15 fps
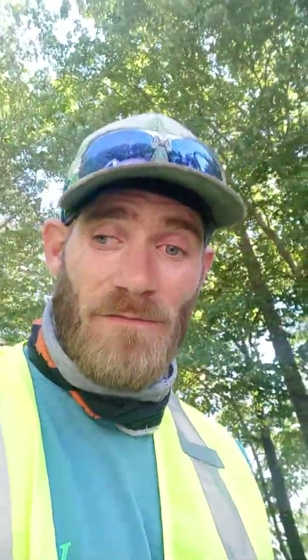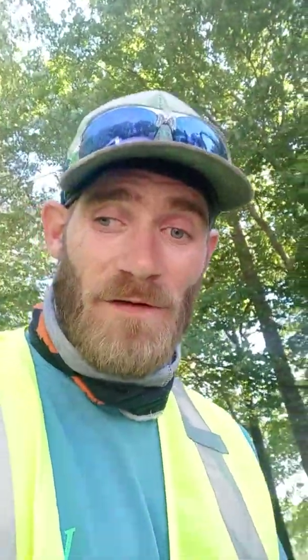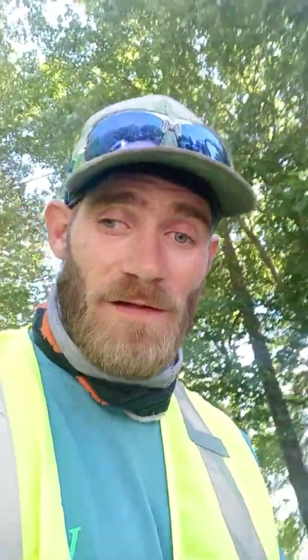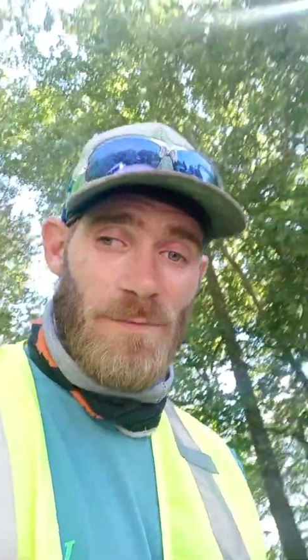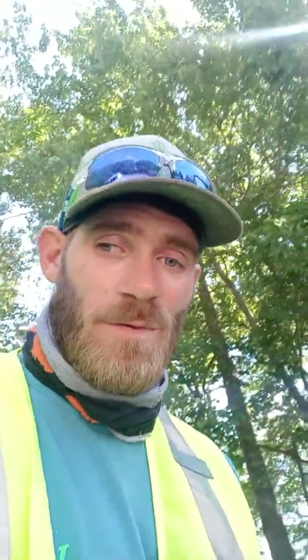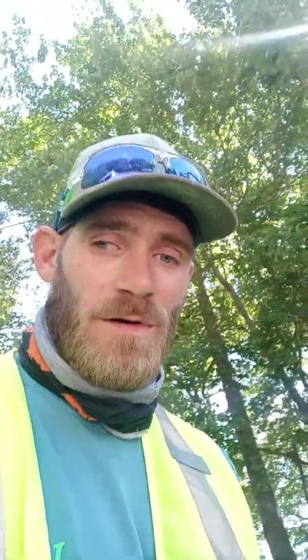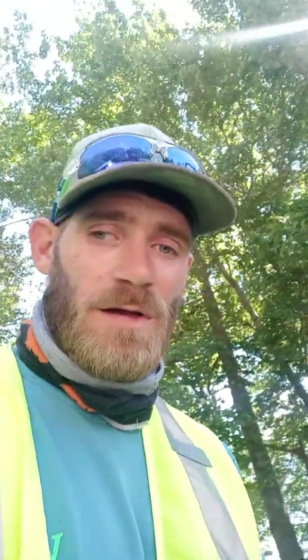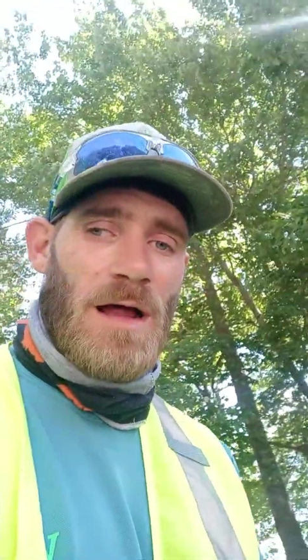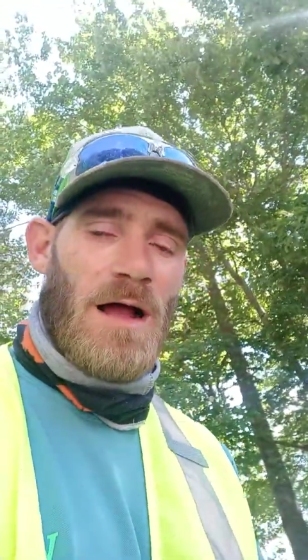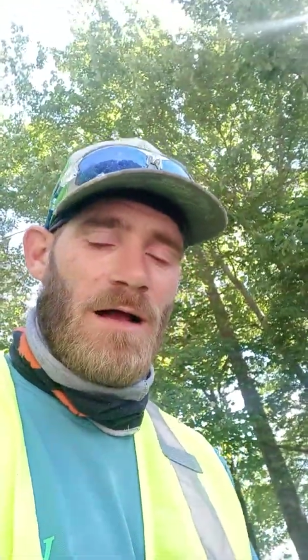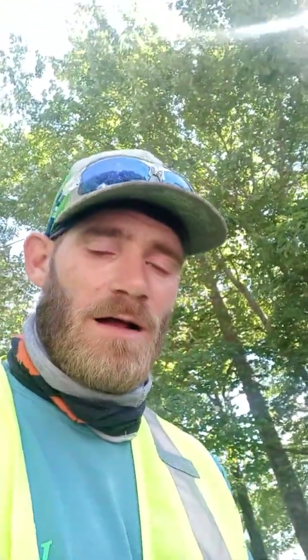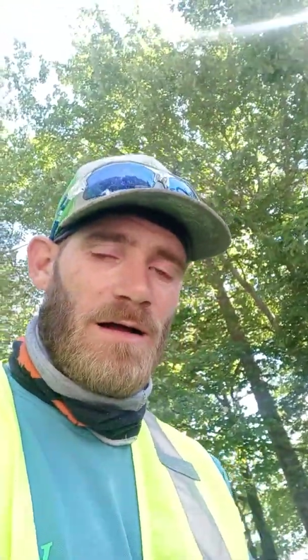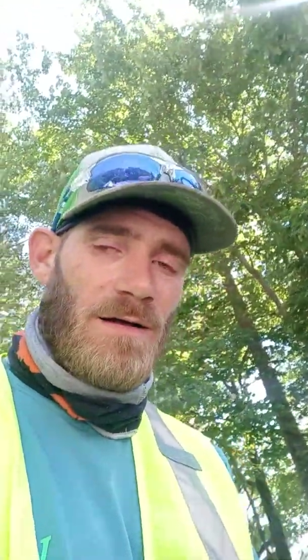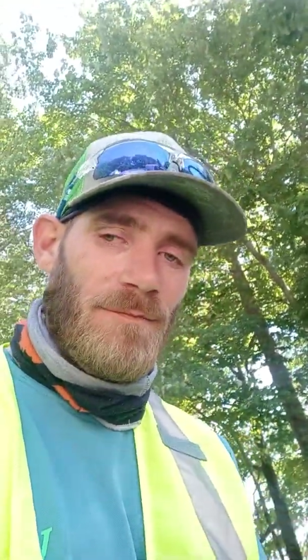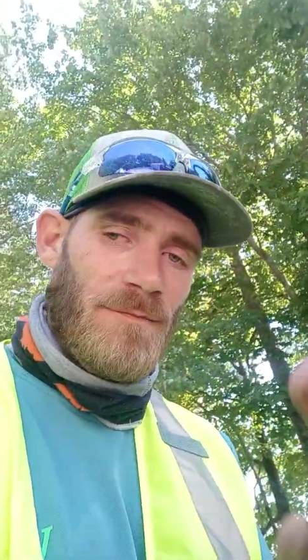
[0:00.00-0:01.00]

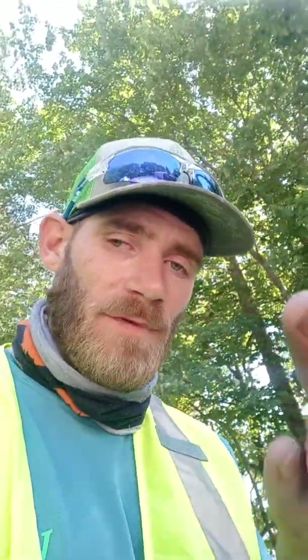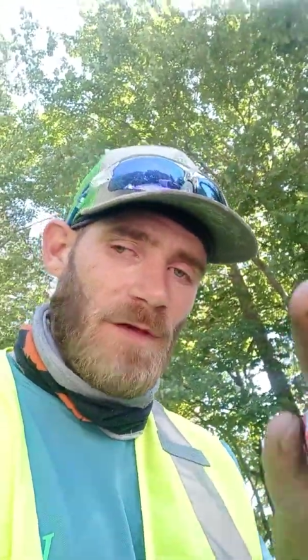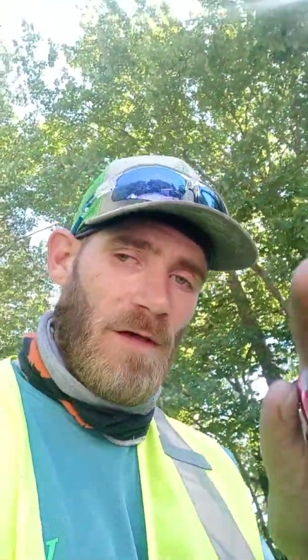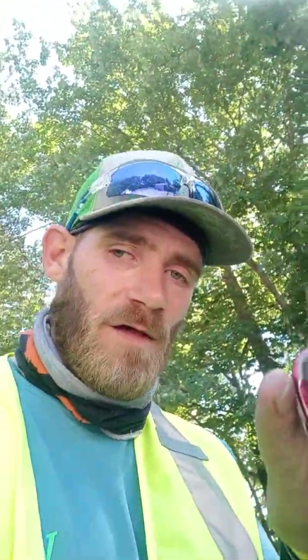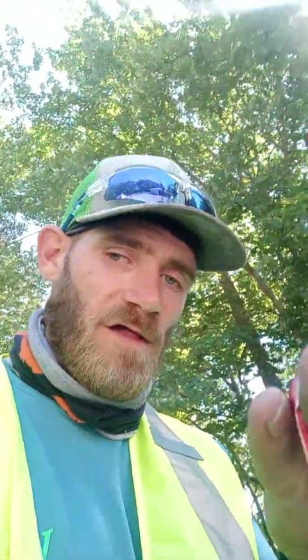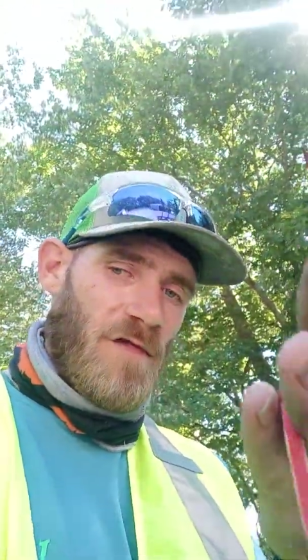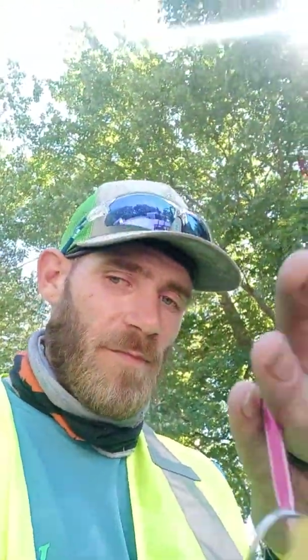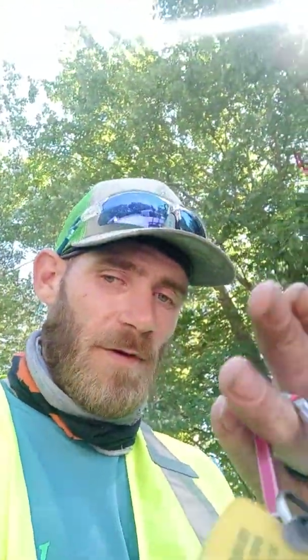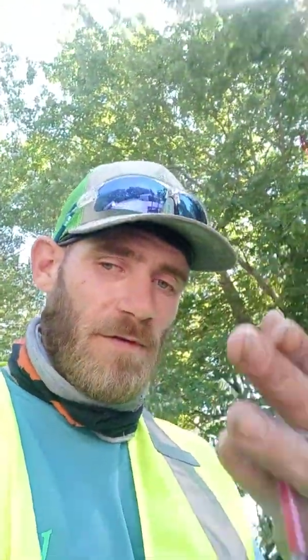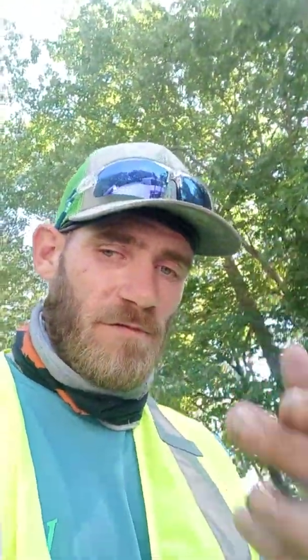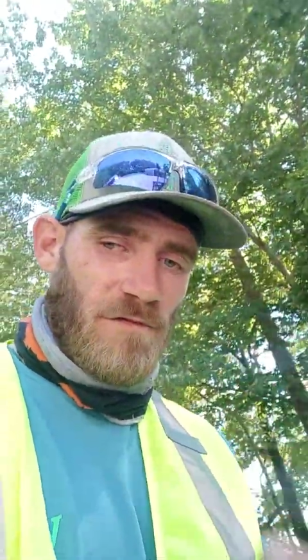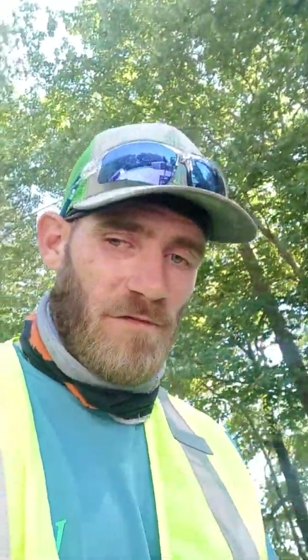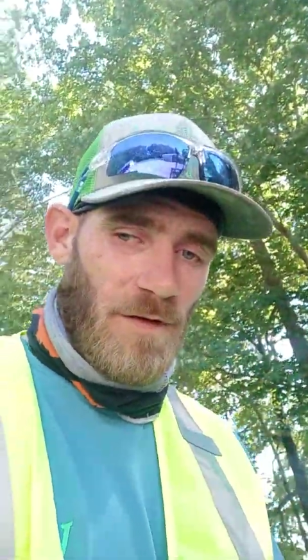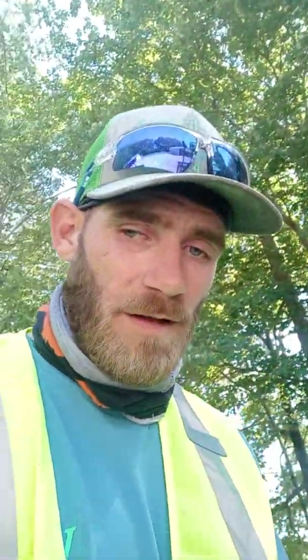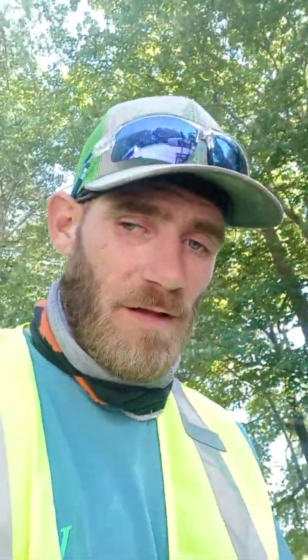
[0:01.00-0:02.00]
Facebook.com, spelled
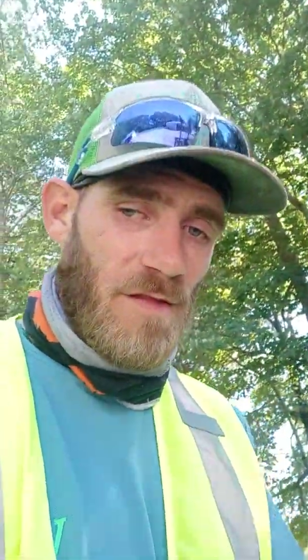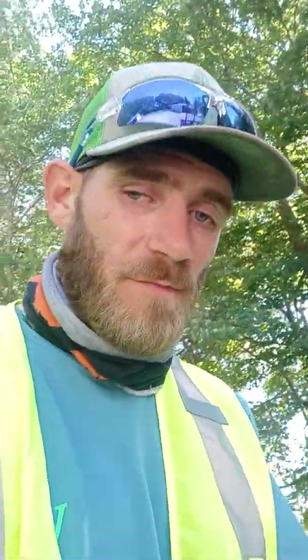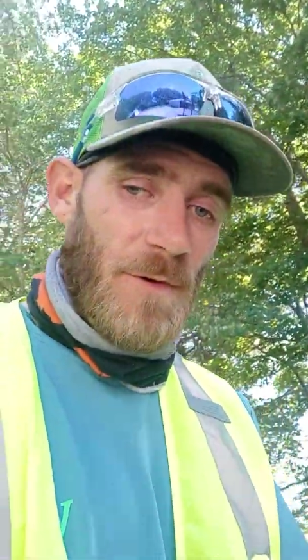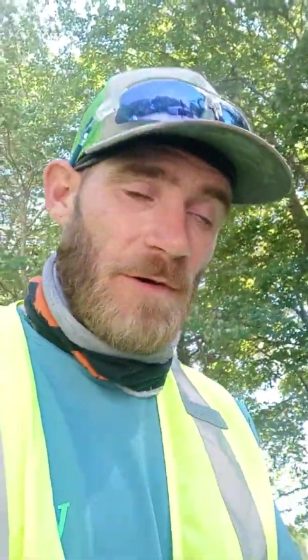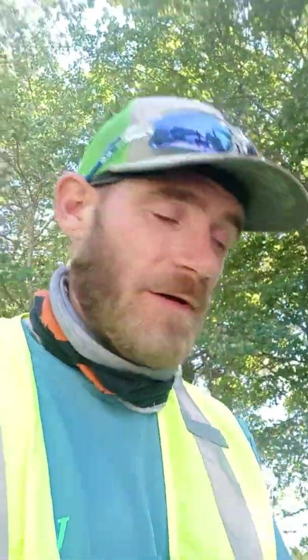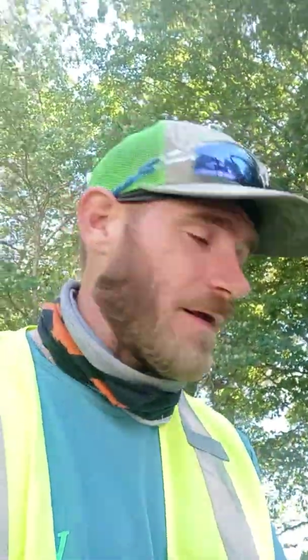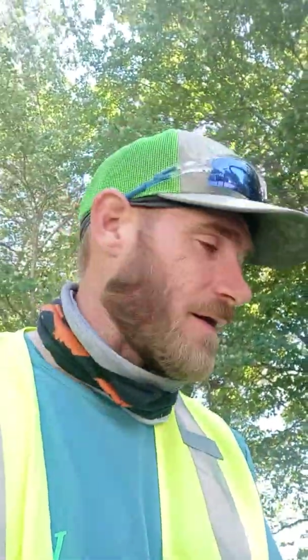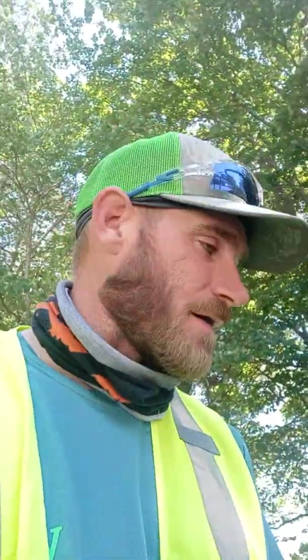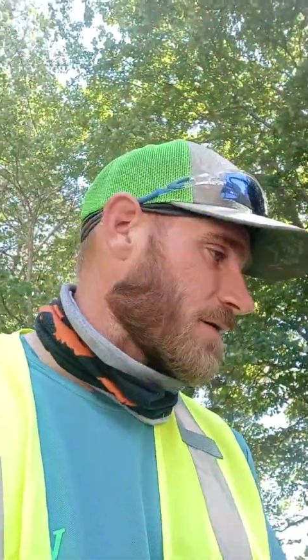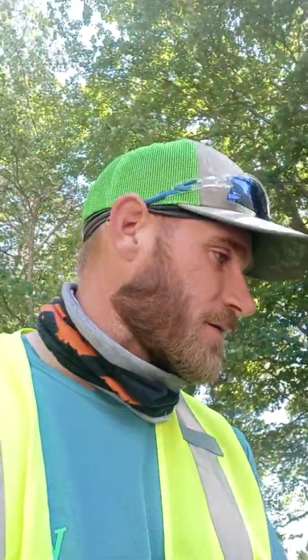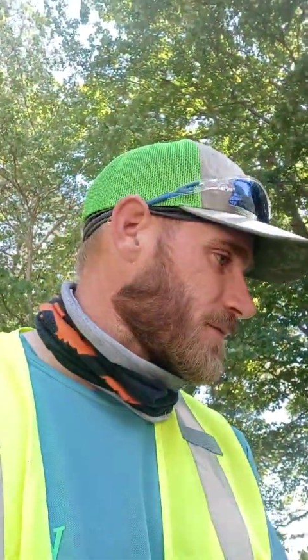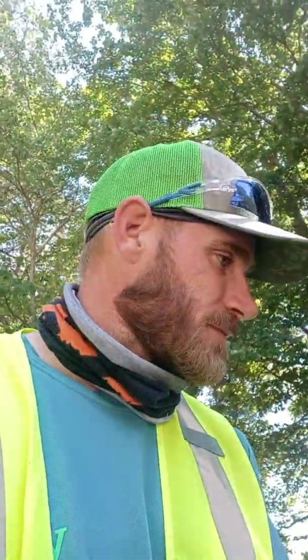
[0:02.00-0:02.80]
just like it's spelled here.